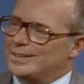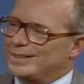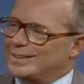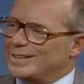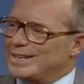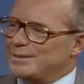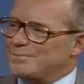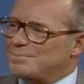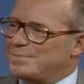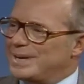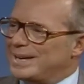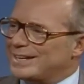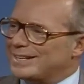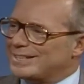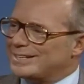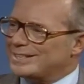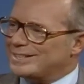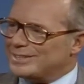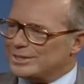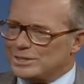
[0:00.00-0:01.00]
And they
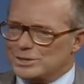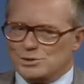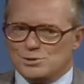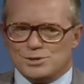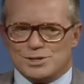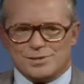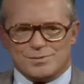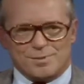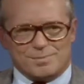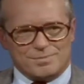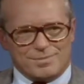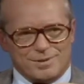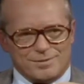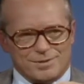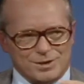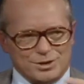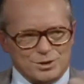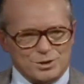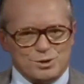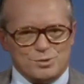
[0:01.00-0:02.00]
picked the use of a, of
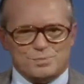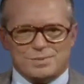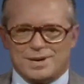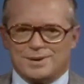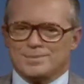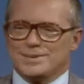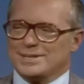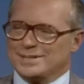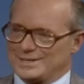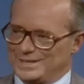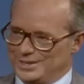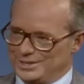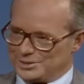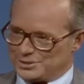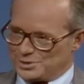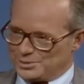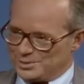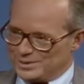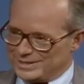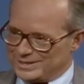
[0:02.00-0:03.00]
a new public
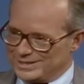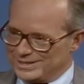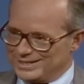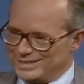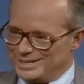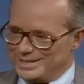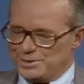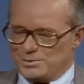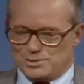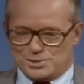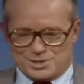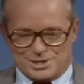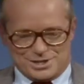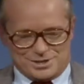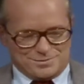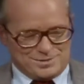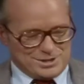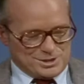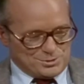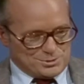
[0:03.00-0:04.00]
tennis court, which
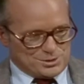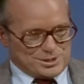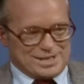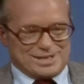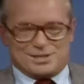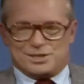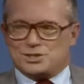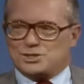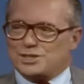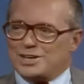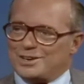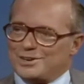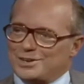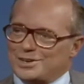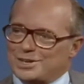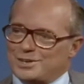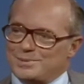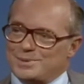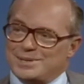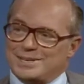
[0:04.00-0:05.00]
individuals had to share in
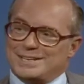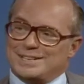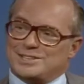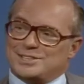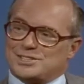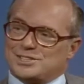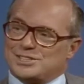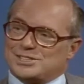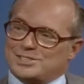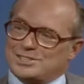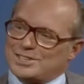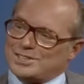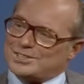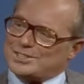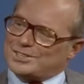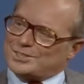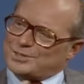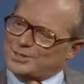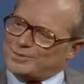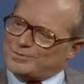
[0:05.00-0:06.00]
a community to,
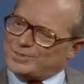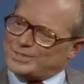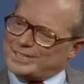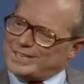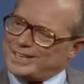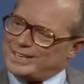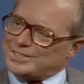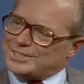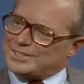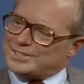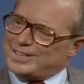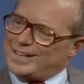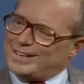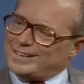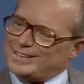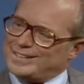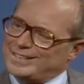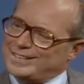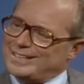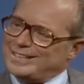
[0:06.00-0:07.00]
just to sort of test that